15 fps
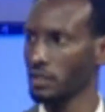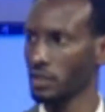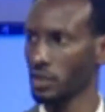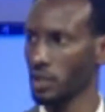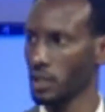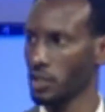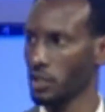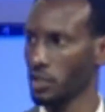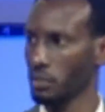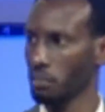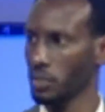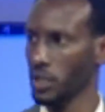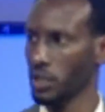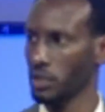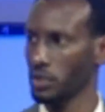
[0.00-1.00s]
you can actually
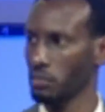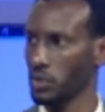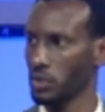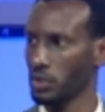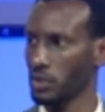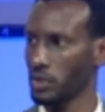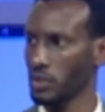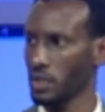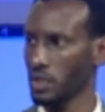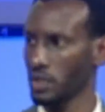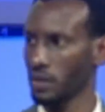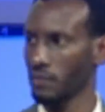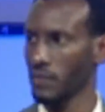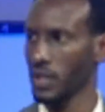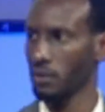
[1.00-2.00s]
paint a model and say,
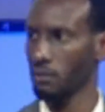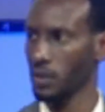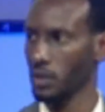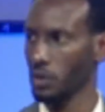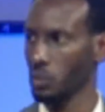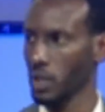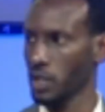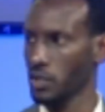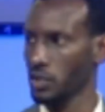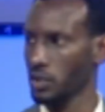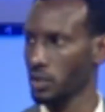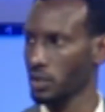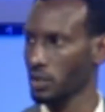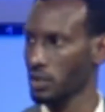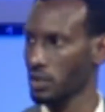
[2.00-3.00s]
in the event that we
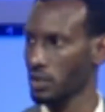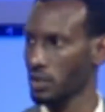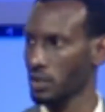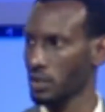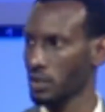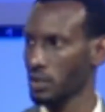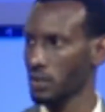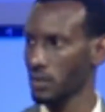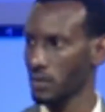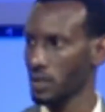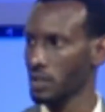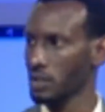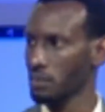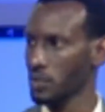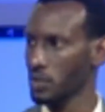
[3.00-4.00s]
actually lost
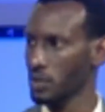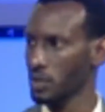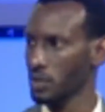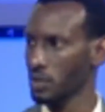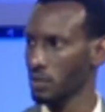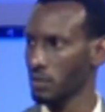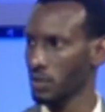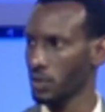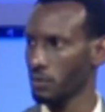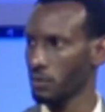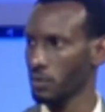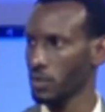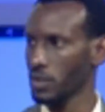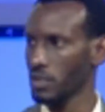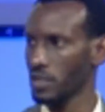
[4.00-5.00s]
30% of our
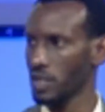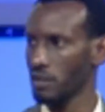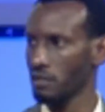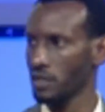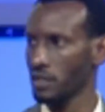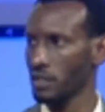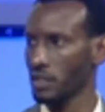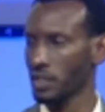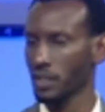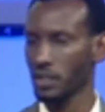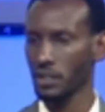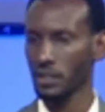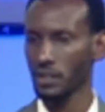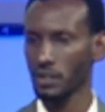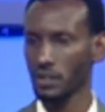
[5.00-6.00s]
forest cover,
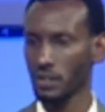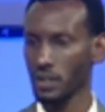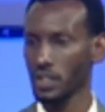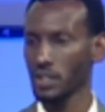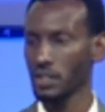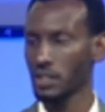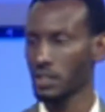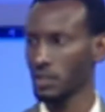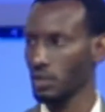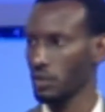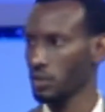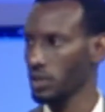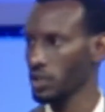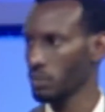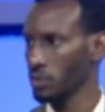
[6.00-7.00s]
this is the
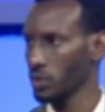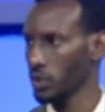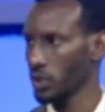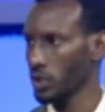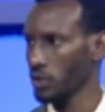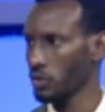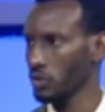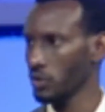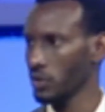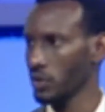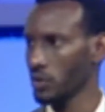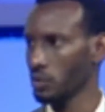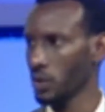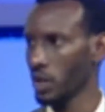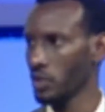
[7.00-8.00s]
corresponding growth
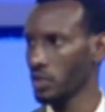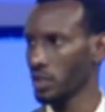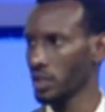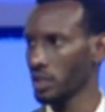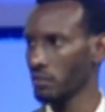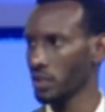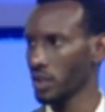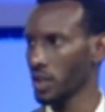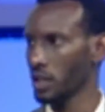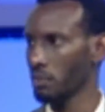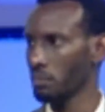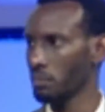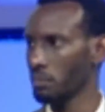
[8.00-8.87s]
that we're actually giving up.